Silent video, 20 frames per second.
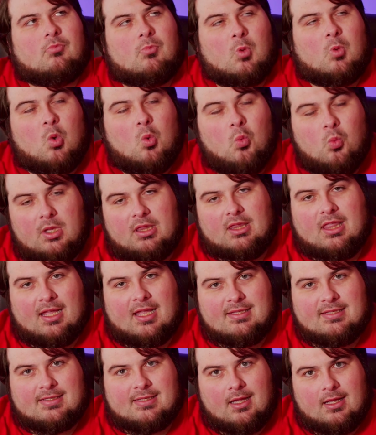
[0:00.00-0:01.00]
with
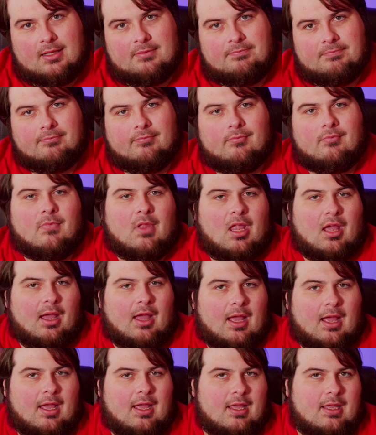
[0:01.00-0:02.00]
that said,
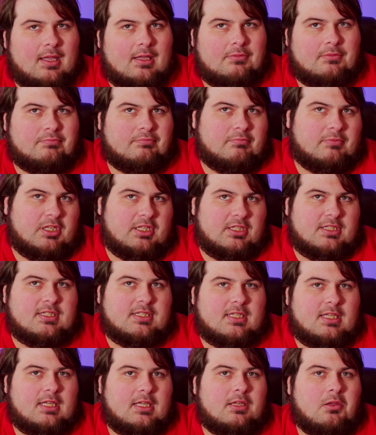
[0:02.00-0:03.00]
I can
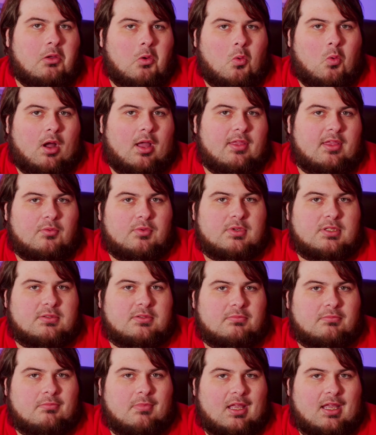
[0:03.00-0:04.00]
see why that was
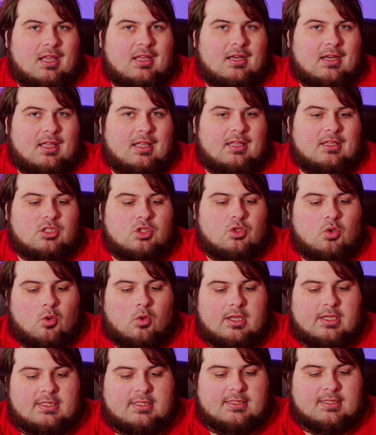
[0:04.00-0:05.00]
made a
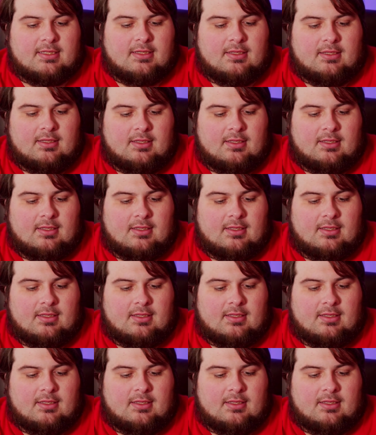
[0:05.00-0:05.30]
choice